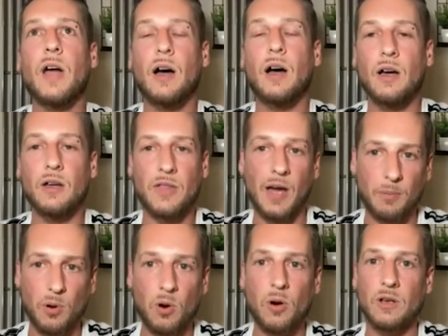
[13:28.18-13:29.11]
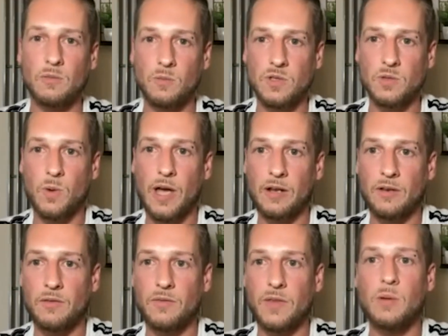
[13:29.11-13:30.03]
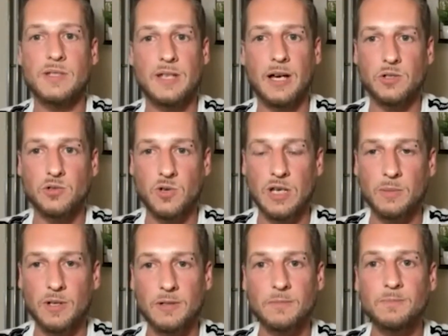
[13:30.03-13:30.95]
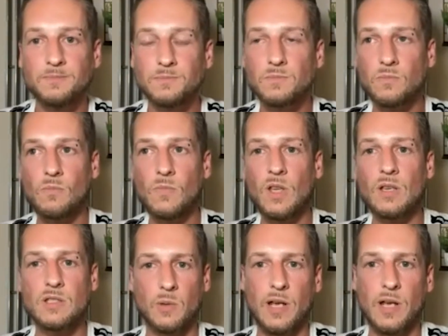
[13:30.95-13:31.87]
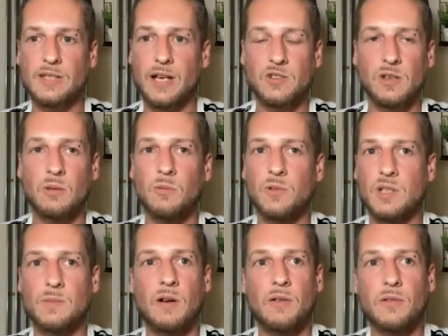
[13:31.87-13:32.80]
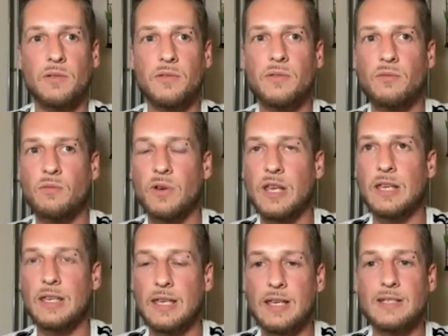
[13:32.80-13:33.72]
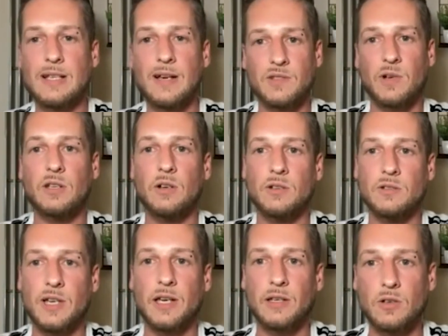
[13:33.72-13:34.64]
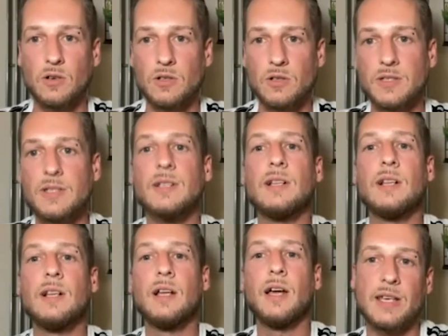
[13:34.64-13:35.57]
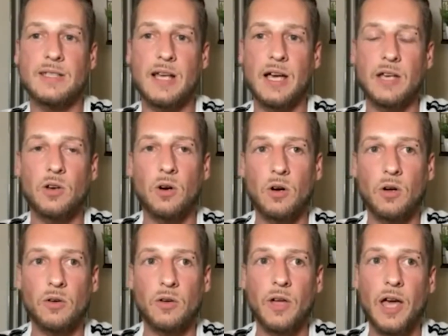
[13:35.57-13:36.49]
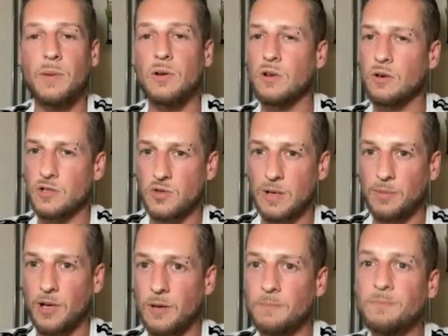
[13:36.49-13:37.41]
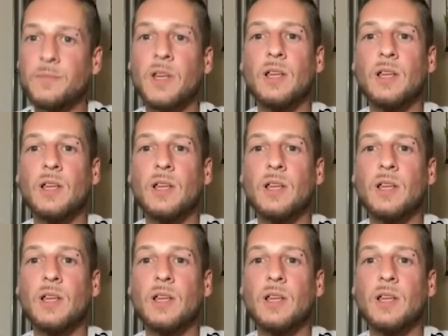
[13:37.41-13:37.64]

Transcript: that at that point was when they would start treatment so when I started treating, which is about three years after I got diagnosed, I started on a pill called Atripla,